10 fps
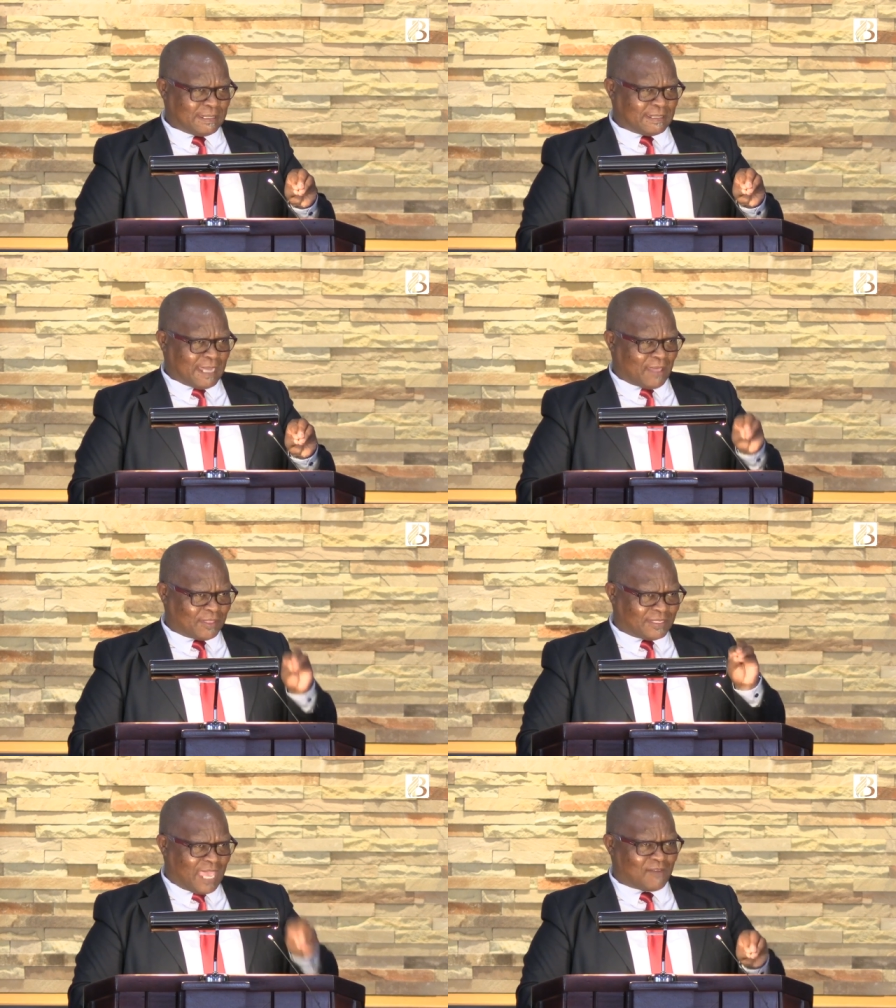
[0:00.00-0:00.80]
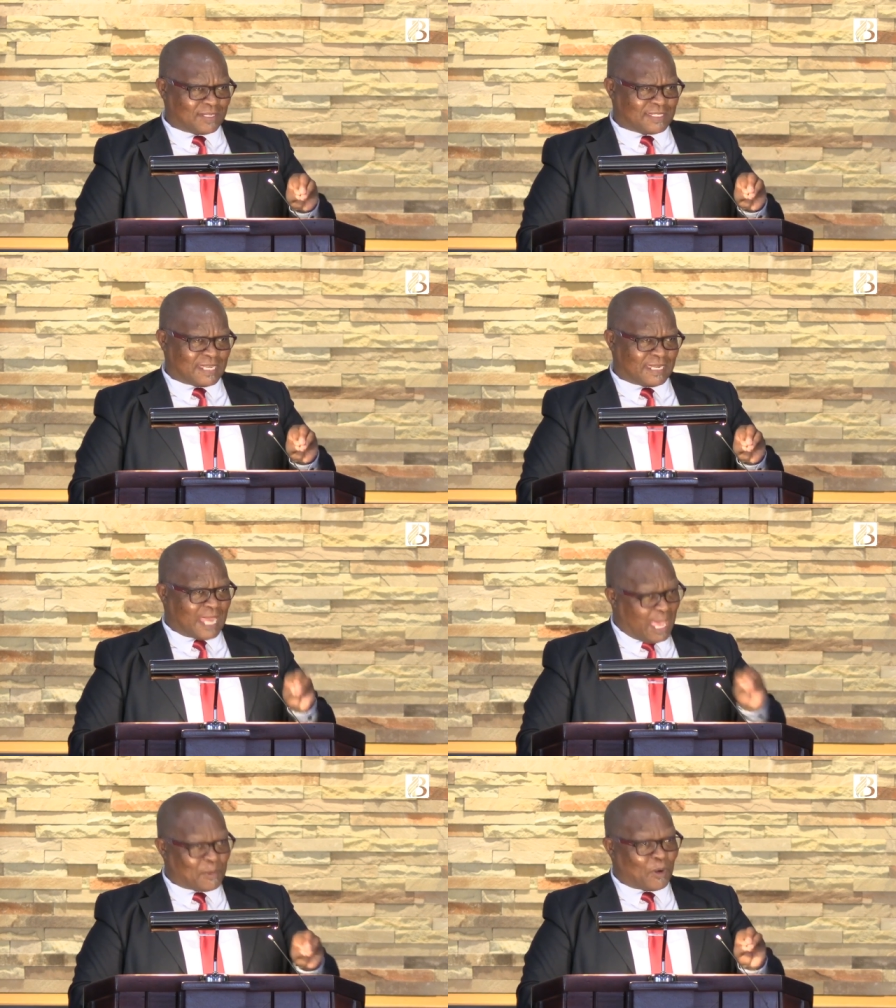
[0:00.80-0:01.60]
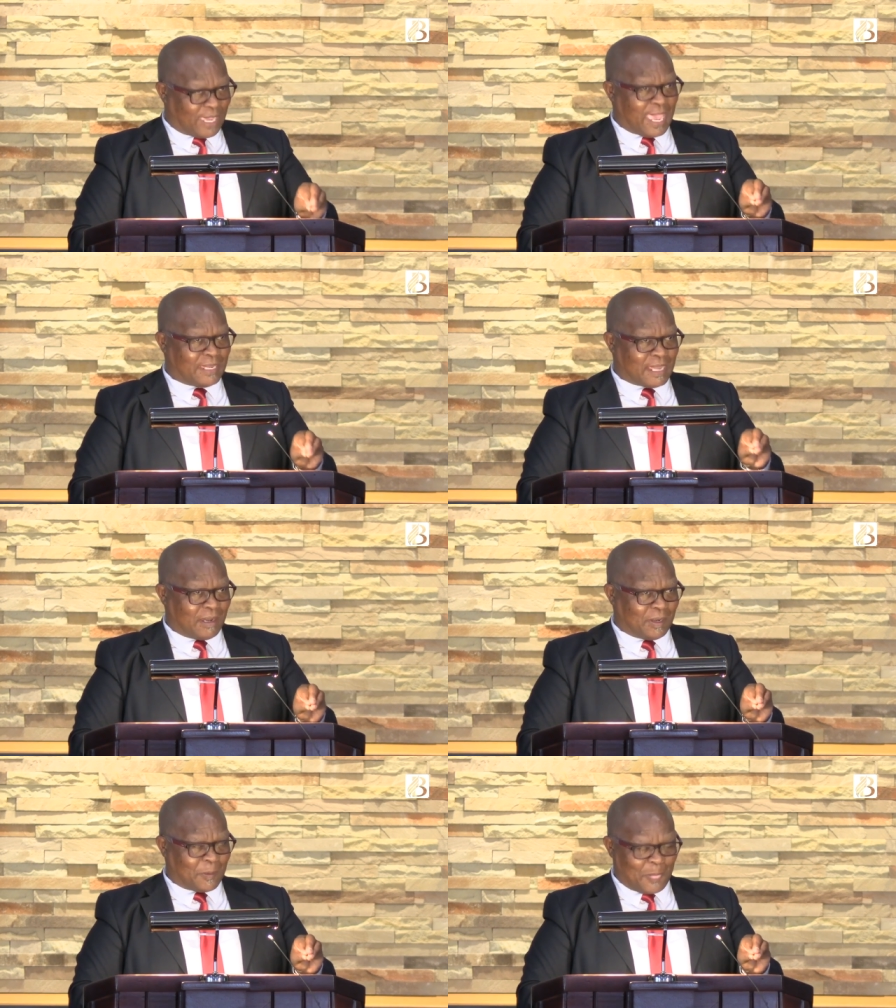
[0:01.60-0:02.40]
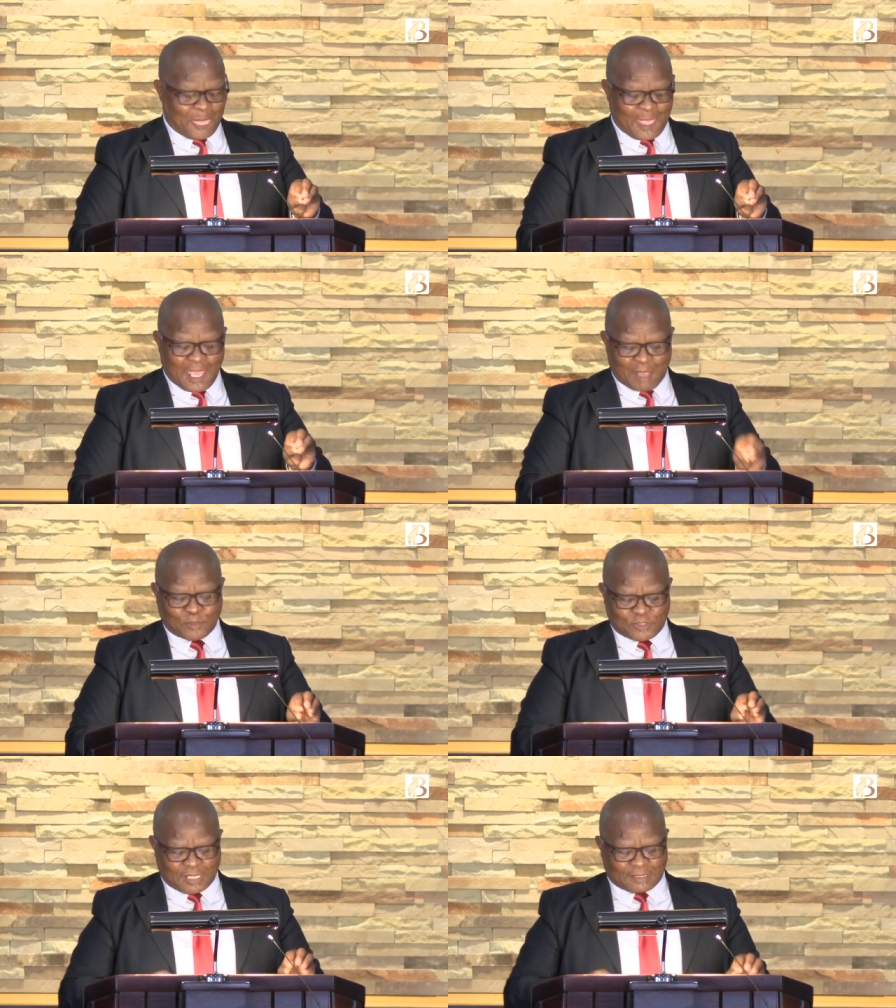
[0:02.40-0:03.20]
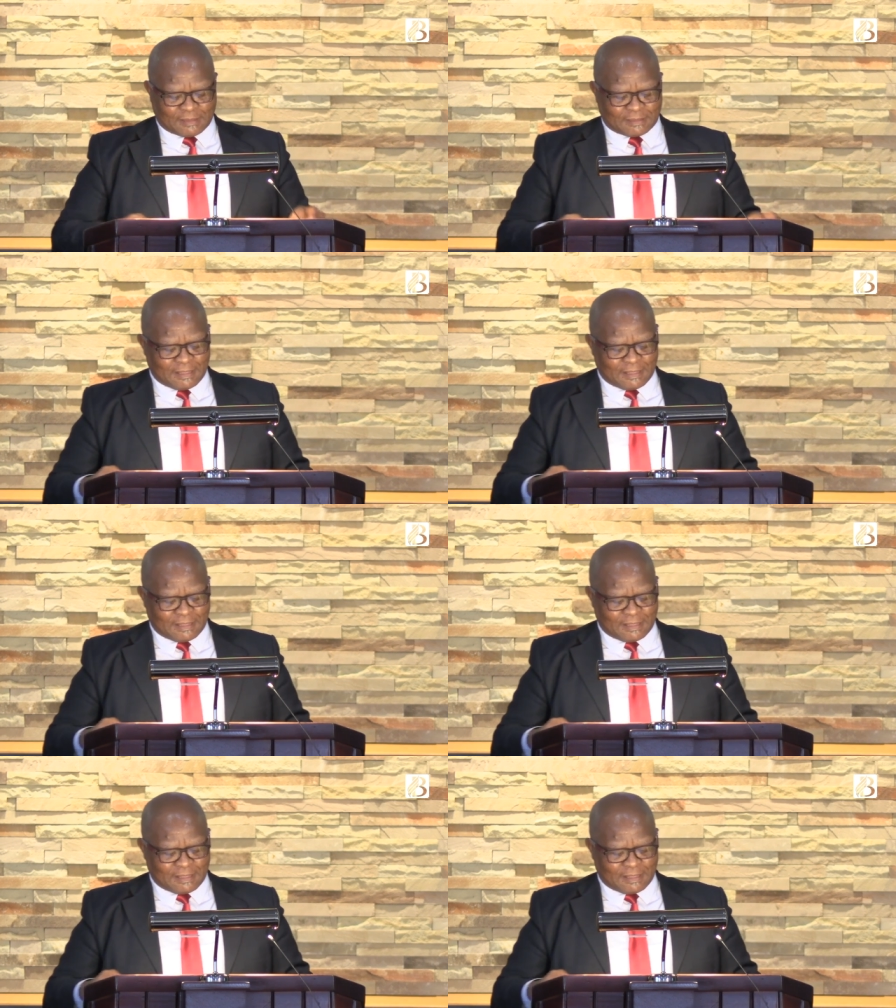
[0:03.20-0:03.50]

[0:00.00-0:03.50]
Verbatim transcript: Now that David said that I'm okay now, I'm settled.